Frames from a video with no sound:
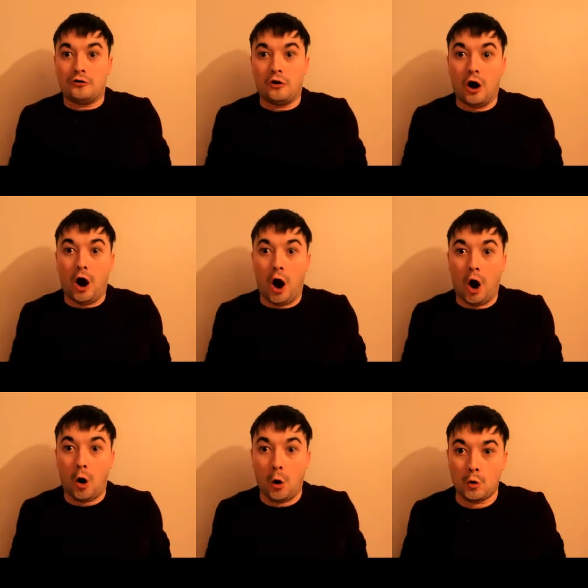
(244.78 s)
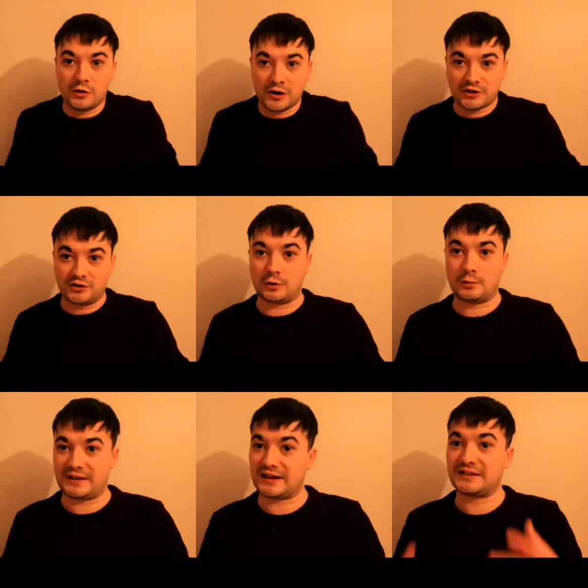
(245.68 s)
no. So it
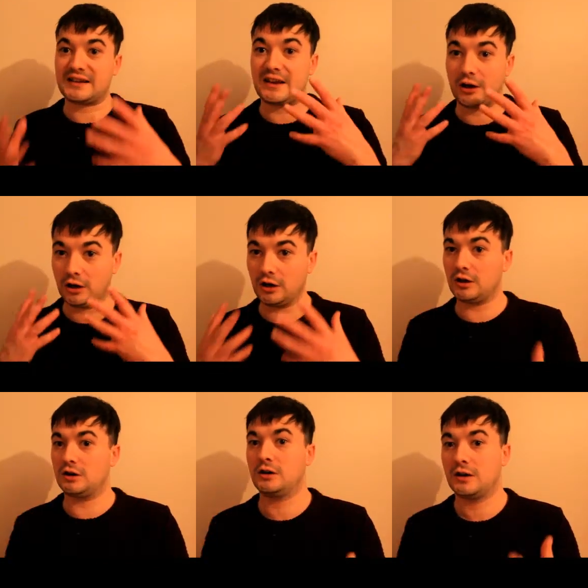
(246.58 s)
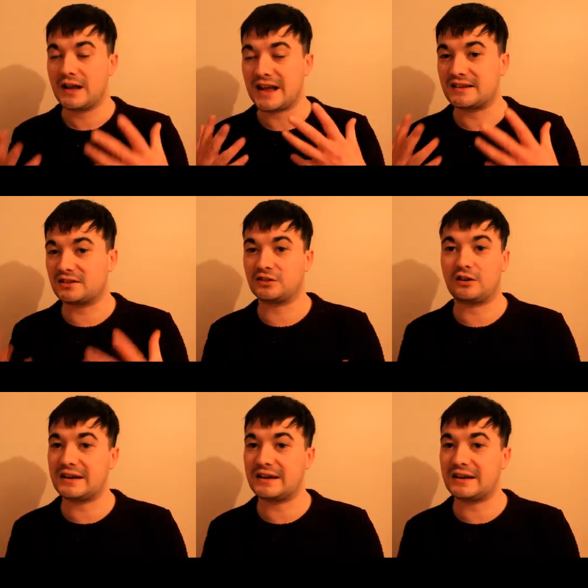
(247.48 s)
was actually her he saw.